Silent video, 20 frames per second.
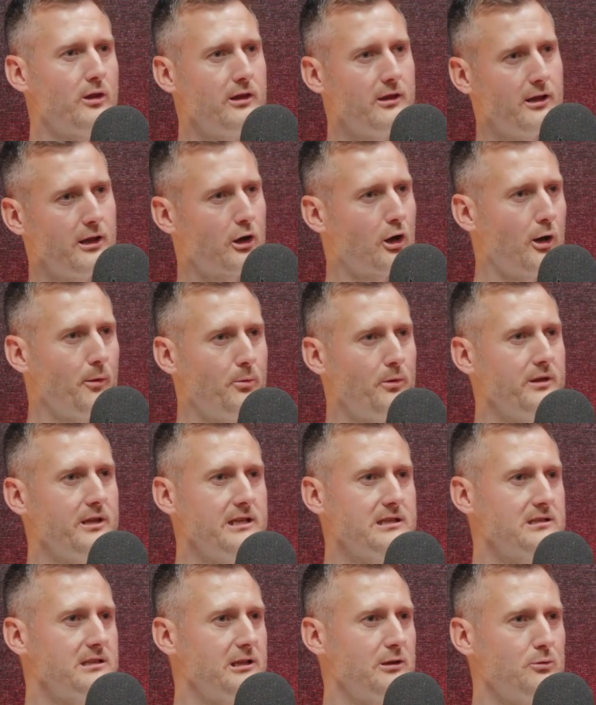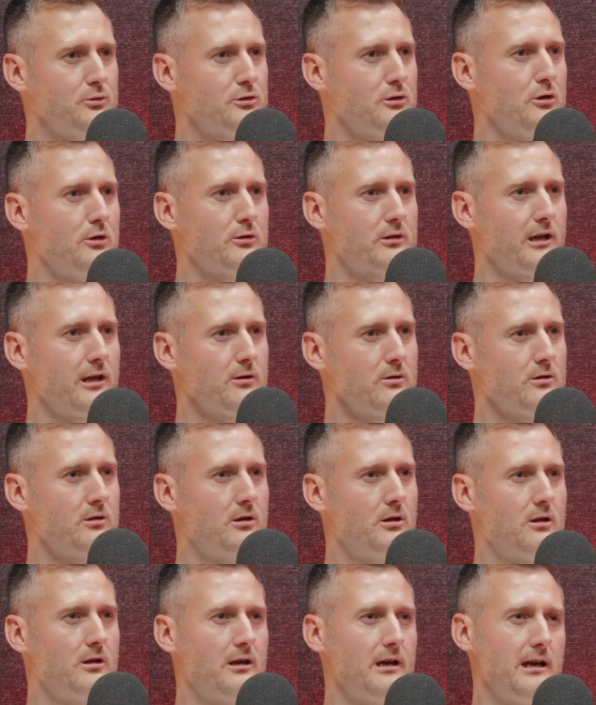the couple of days later was lockdown,
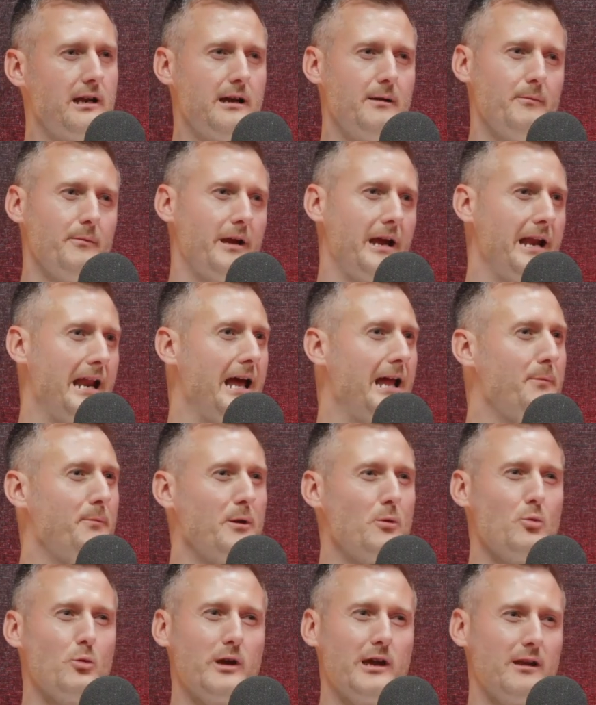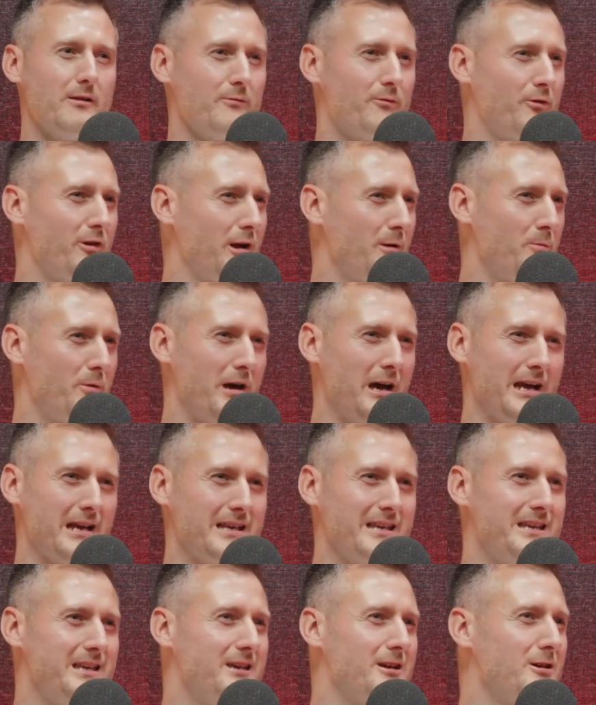and I'd been waiting for about a
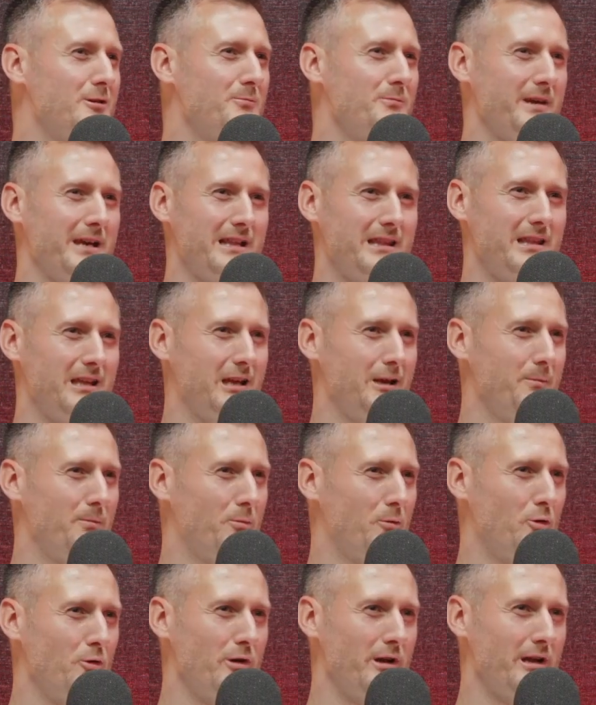year, mate, to get going